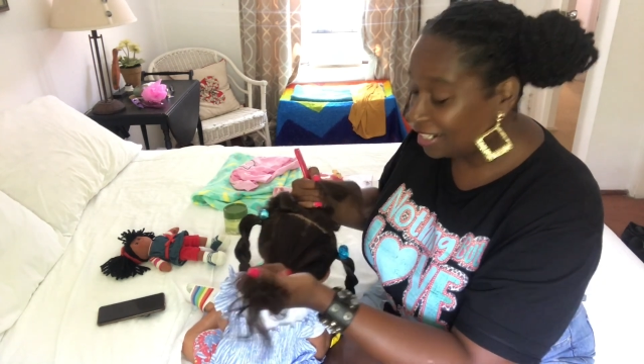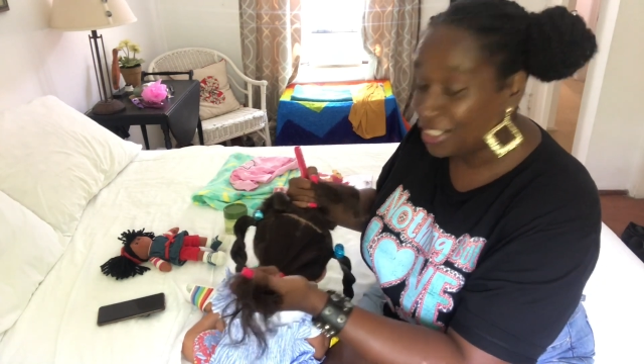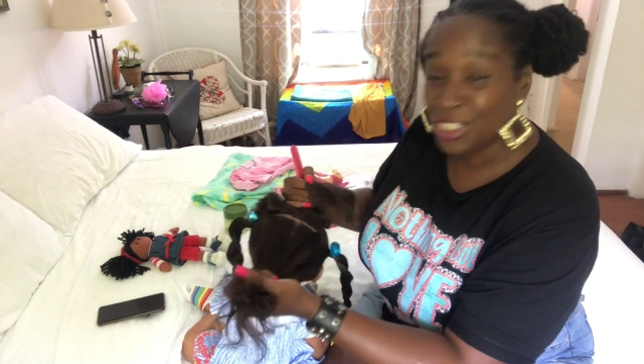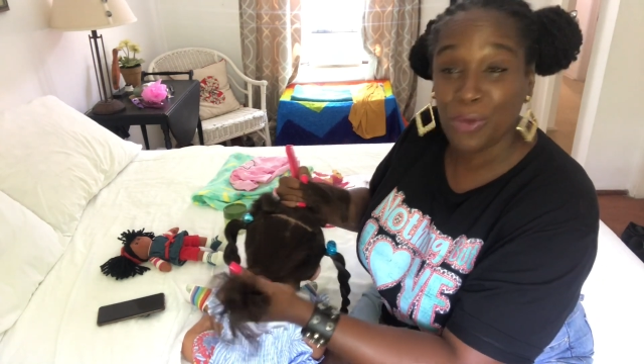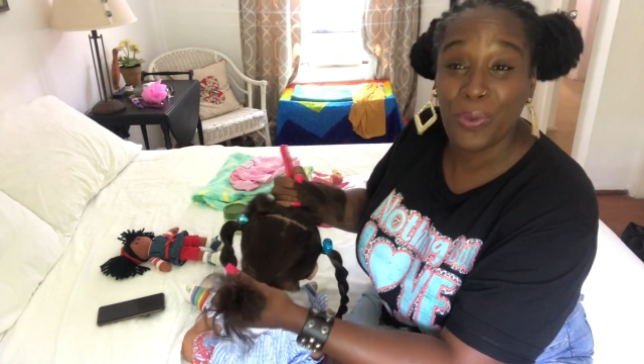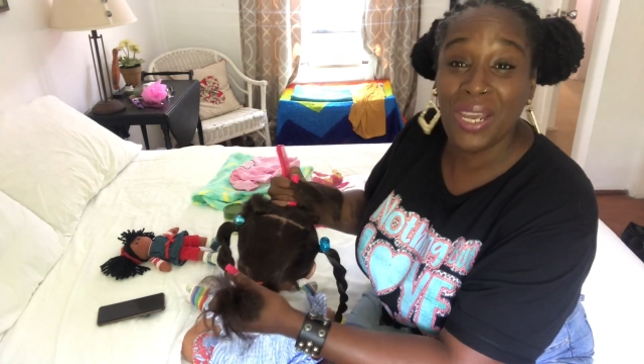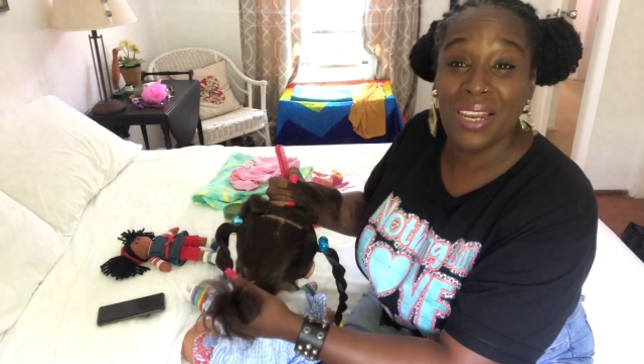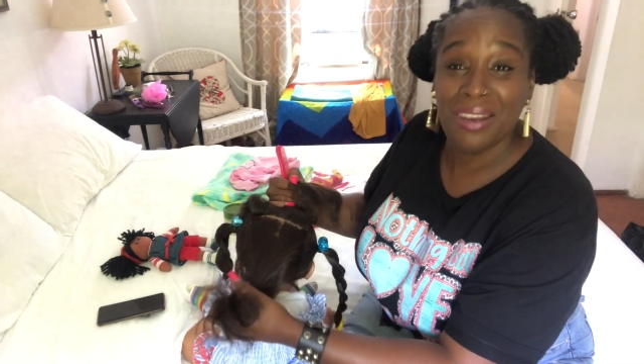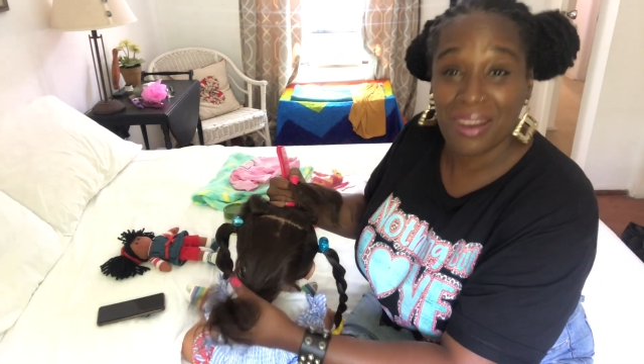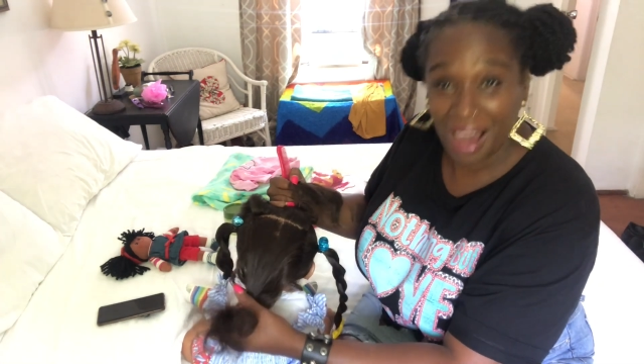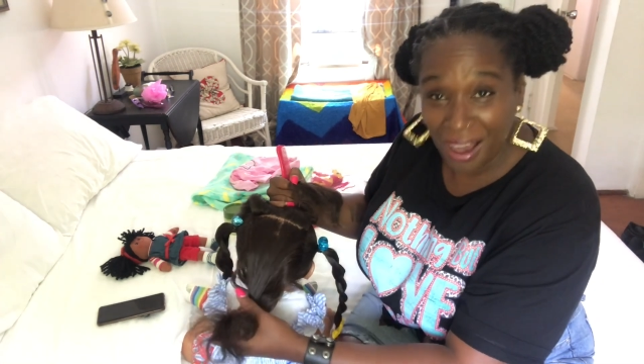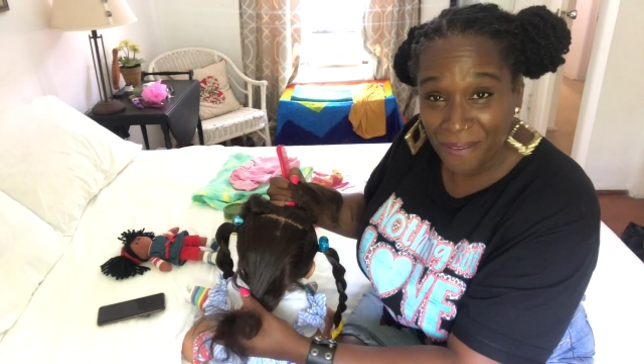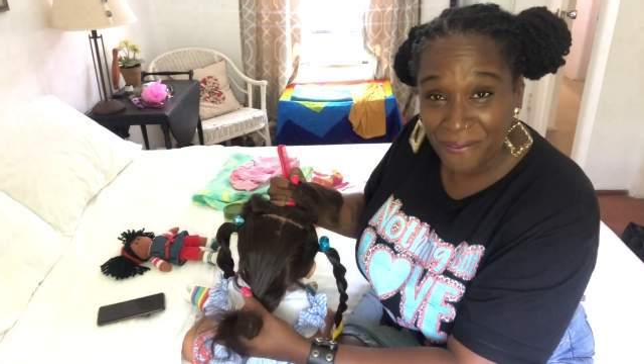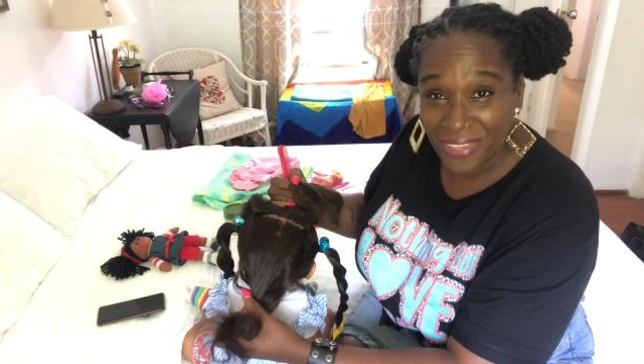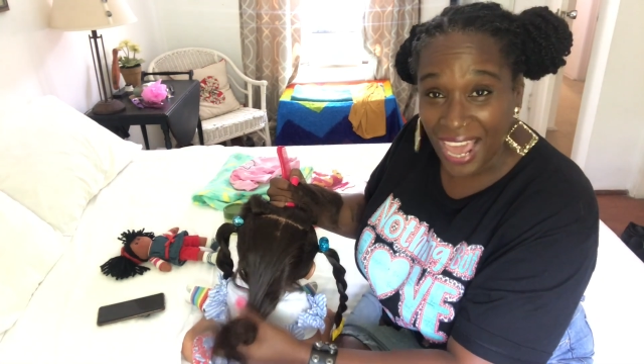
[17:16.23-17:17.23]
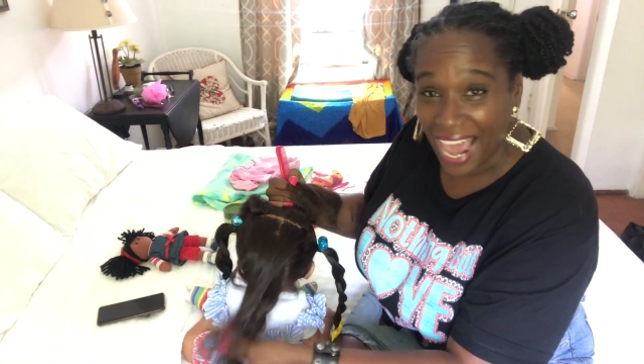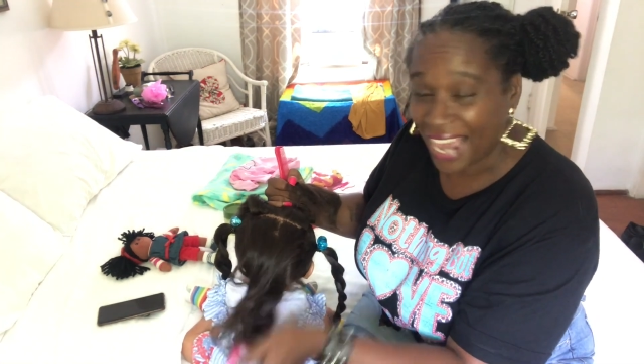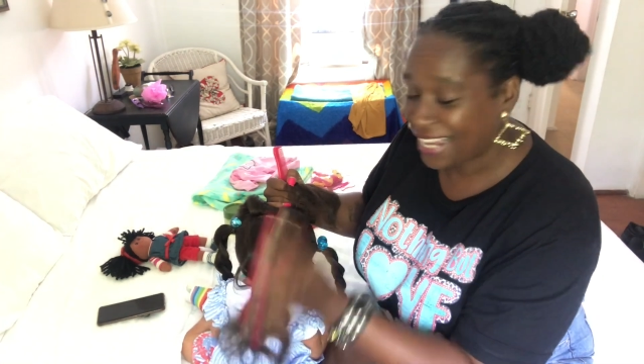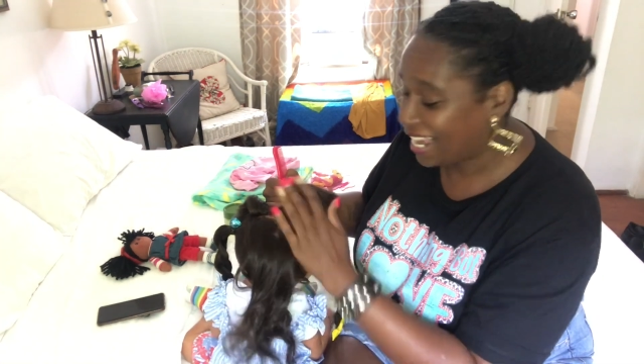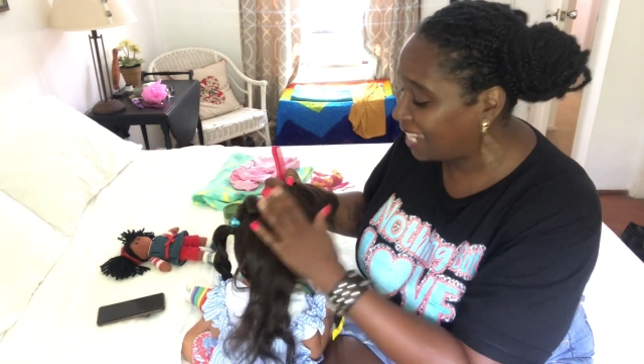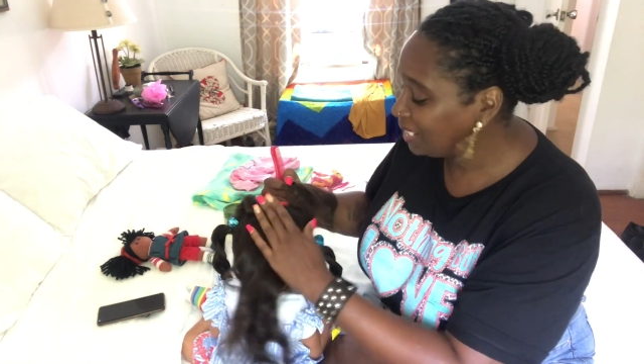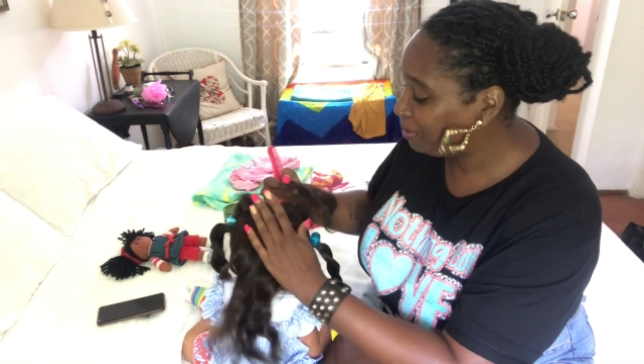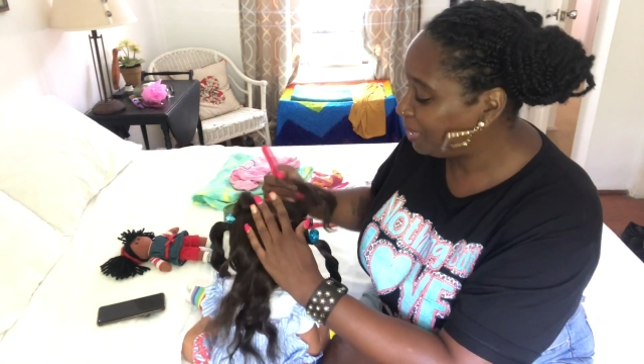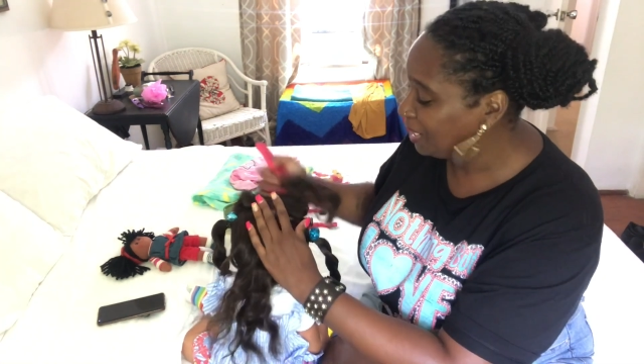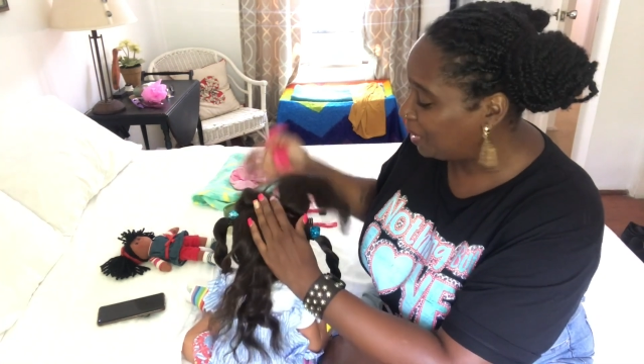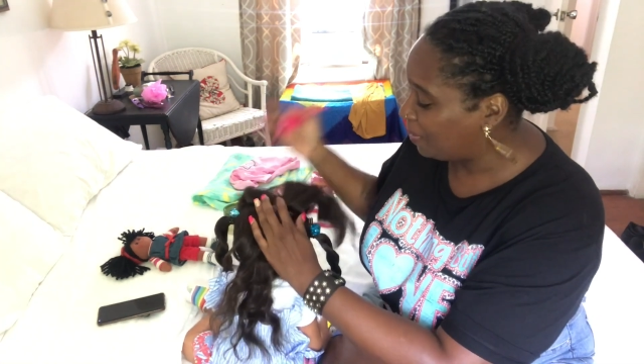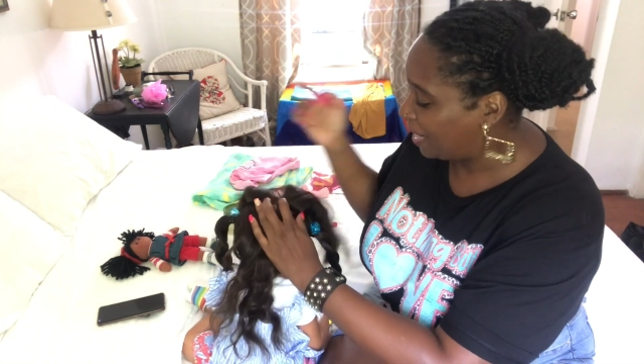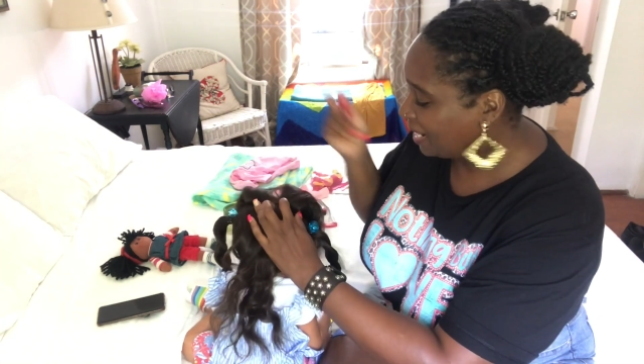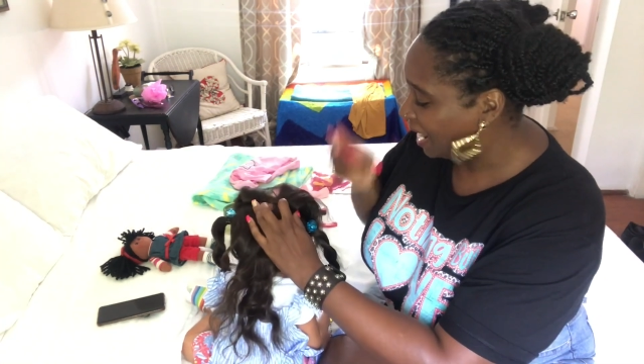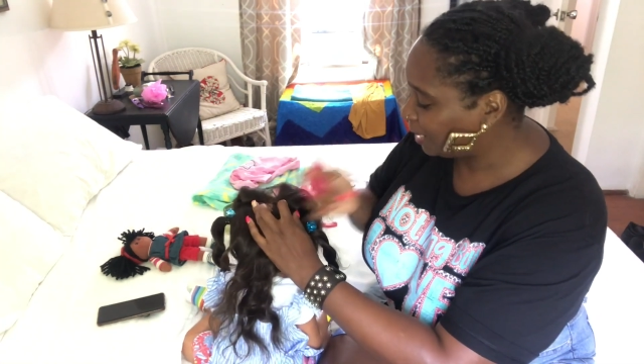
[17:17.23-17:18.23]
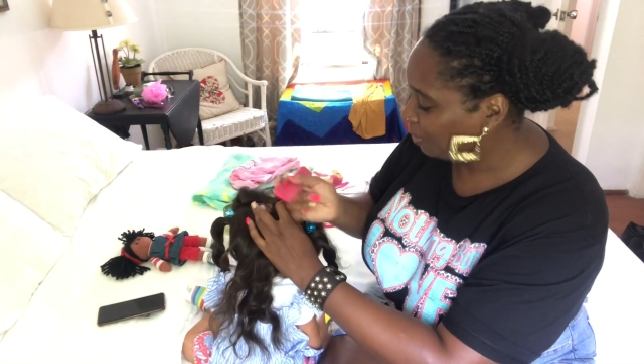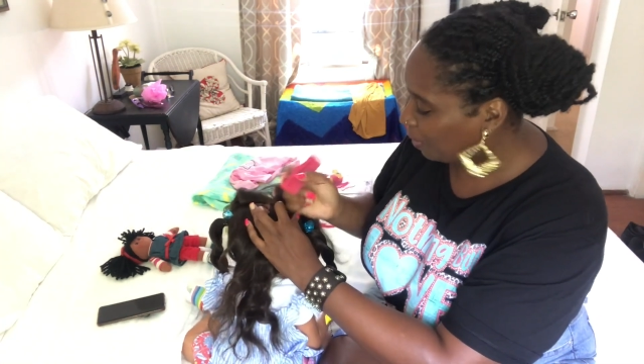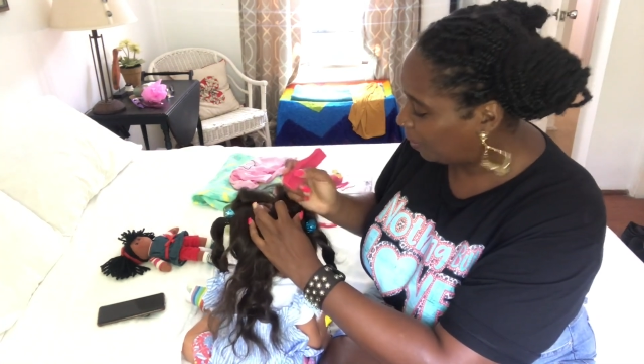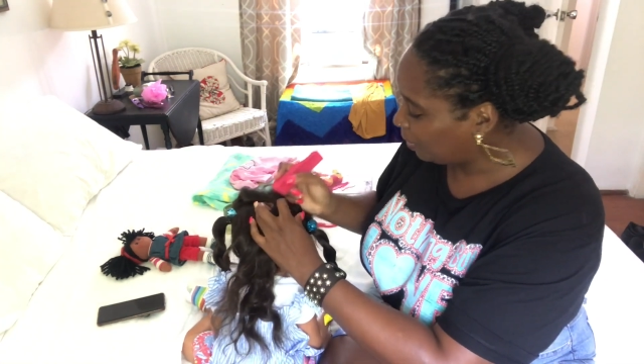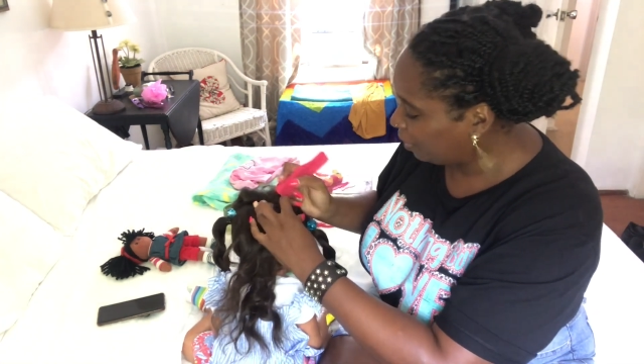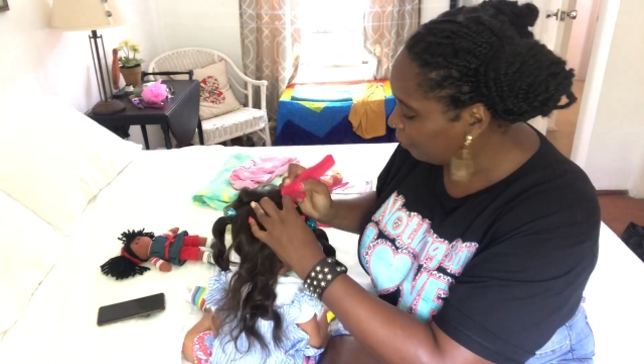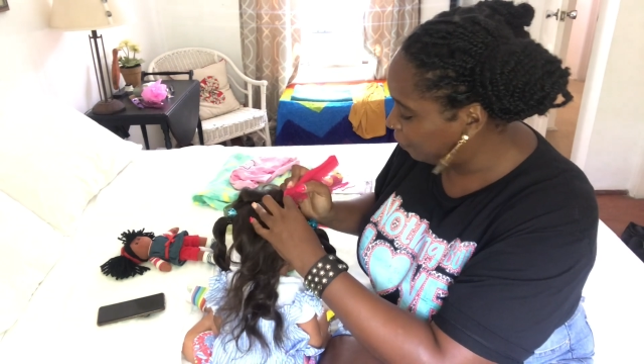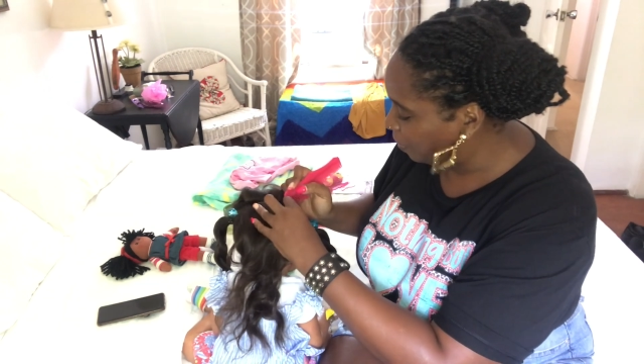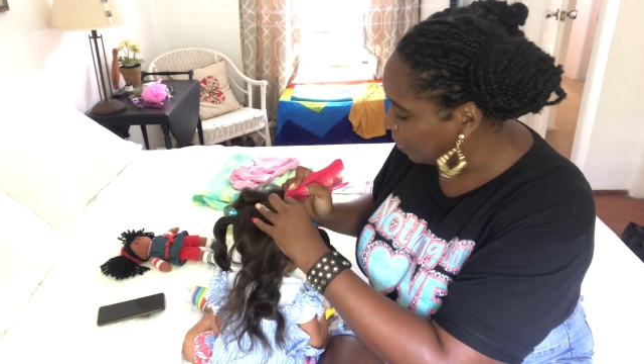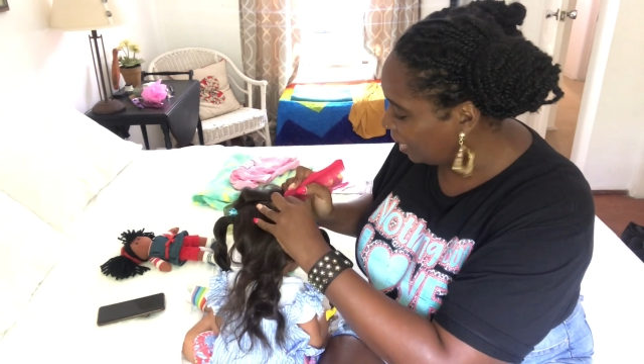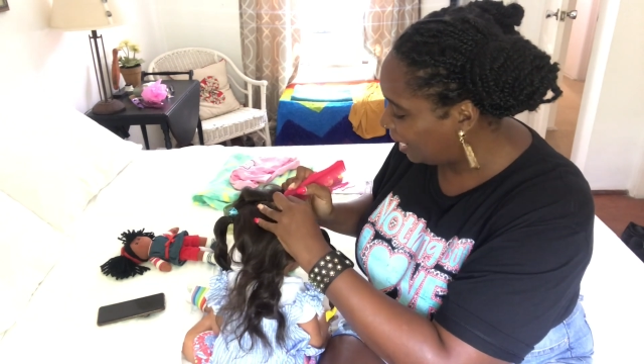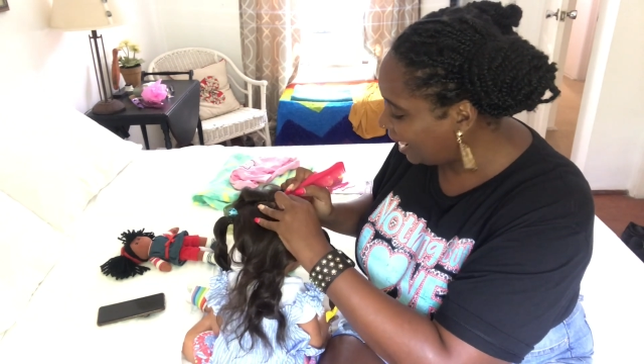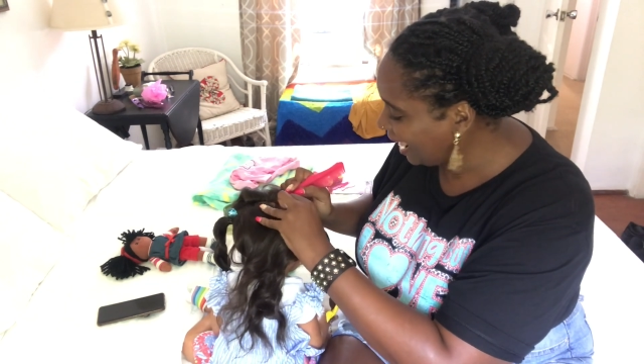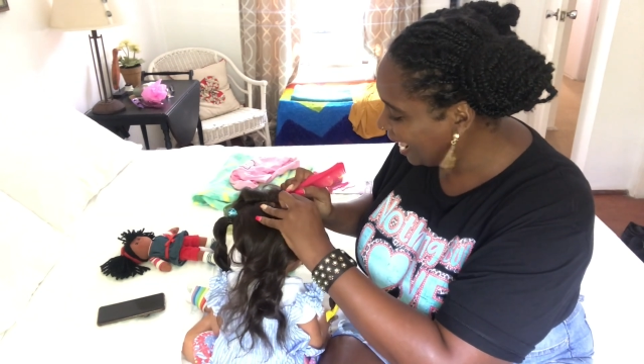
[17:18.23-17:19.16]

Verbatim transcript: Do we love that? Yes, we do, and that's what we're here for.